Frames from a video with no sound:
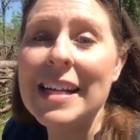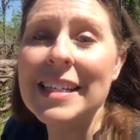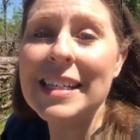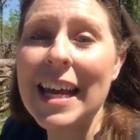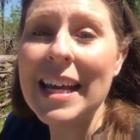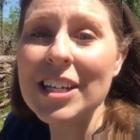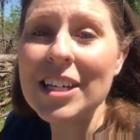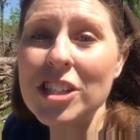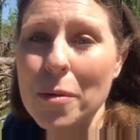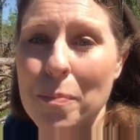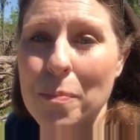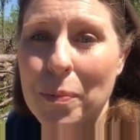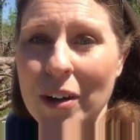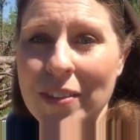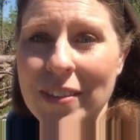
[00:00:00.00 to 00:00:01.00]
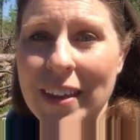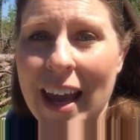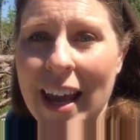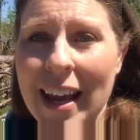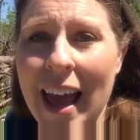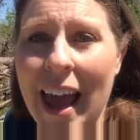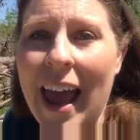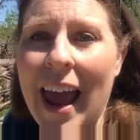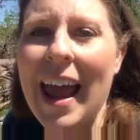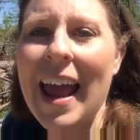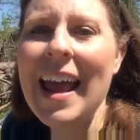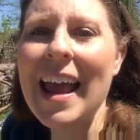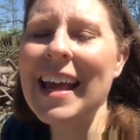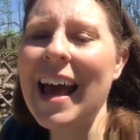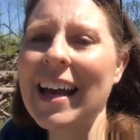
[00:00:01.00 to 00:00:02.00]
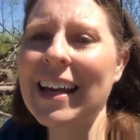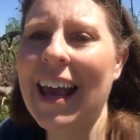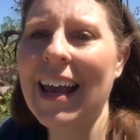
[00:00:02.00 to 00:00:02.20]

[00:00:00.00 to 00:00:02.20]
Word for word: Today's your birthday. Hey, Dad